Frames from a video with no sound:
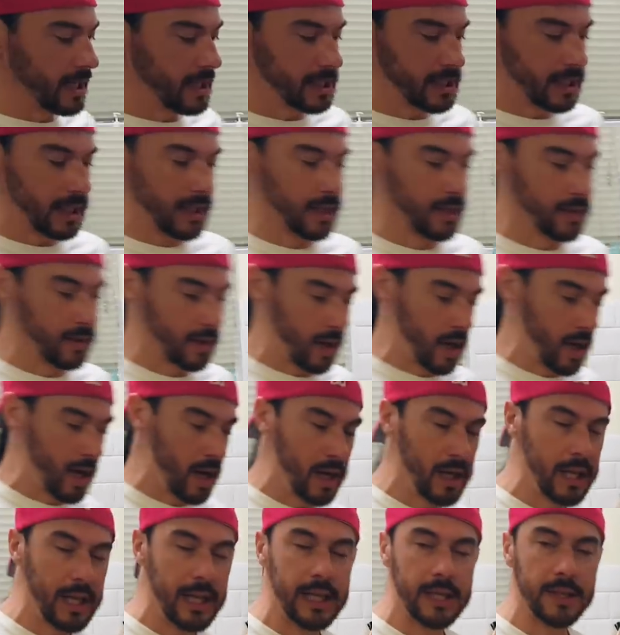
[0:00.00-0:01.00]
these in
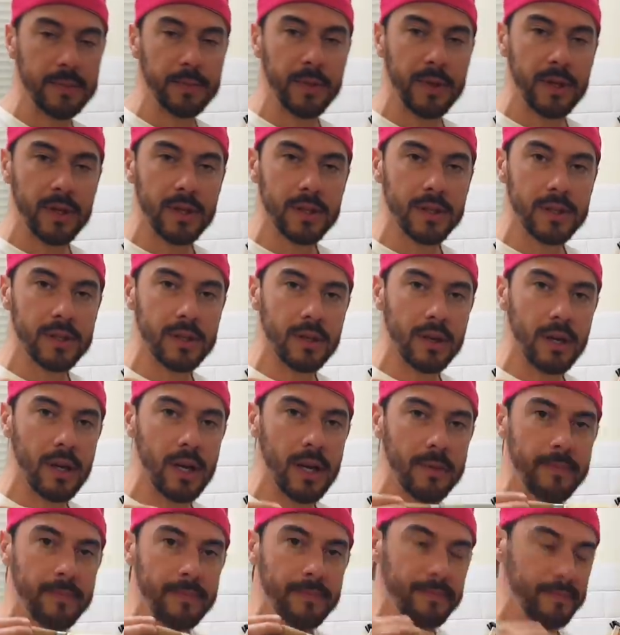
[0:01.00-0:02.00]
early is because
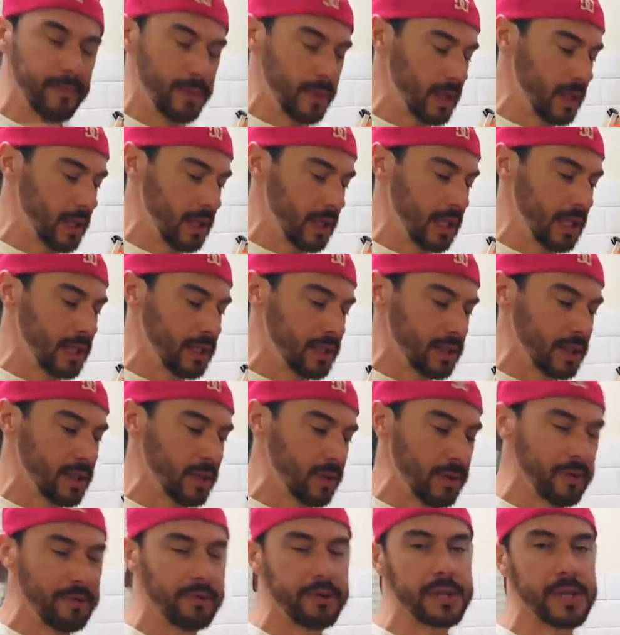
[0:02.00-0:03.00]
these
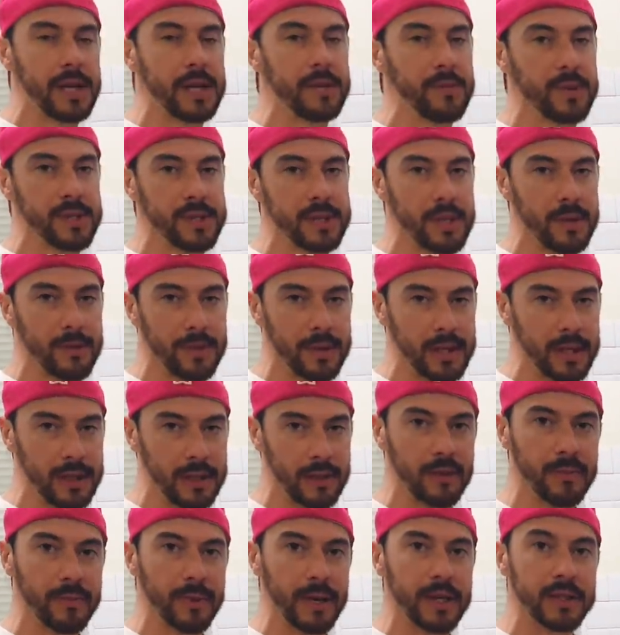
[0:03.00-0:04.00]
still irritate my stomach a
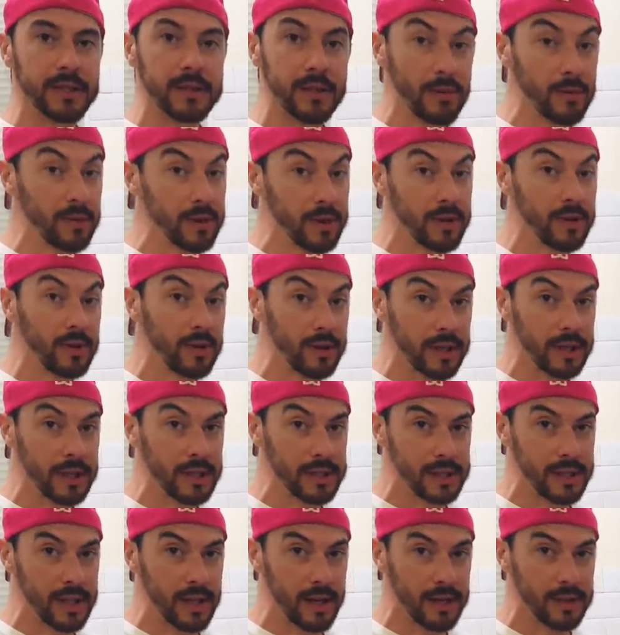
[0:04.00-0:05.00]
little bit, so I want to cook
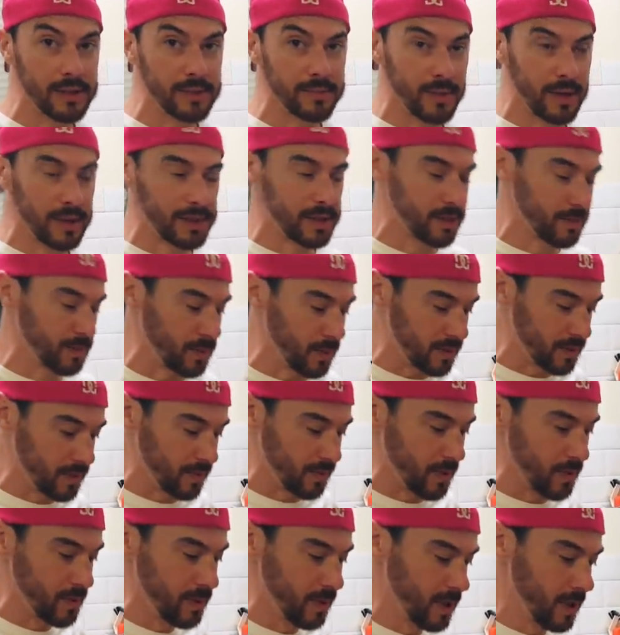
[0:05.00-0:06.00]
these down as much as
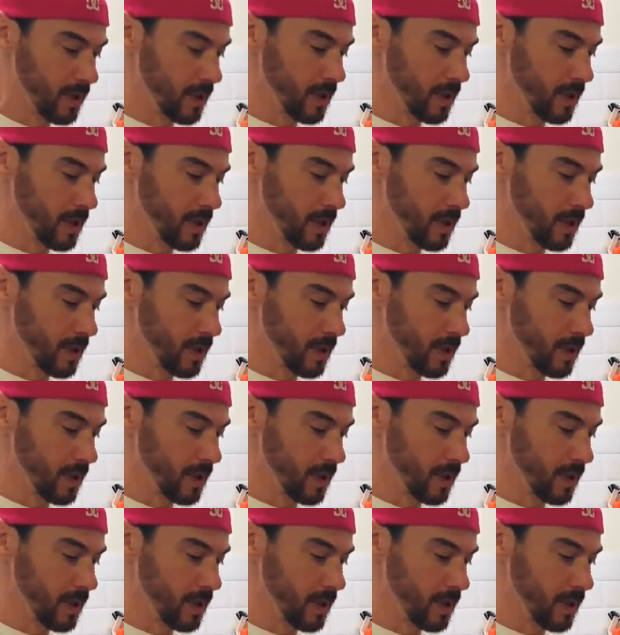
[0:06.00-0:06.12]
possible.